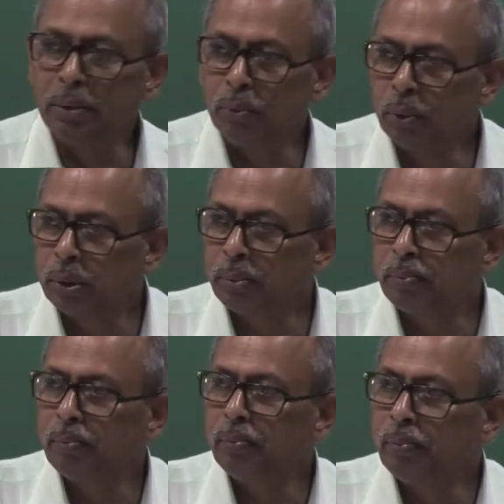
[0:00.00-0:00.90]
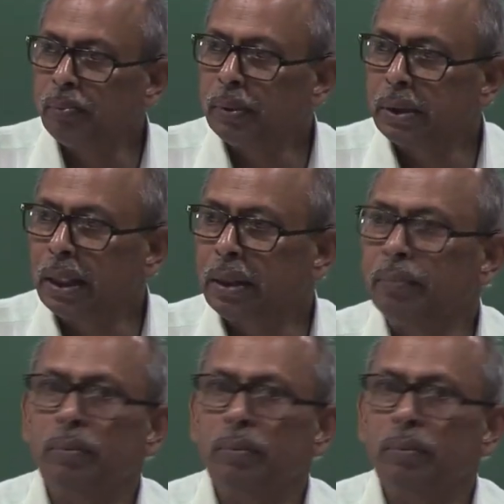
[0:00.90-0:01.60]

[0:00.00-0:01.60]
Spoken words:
who's say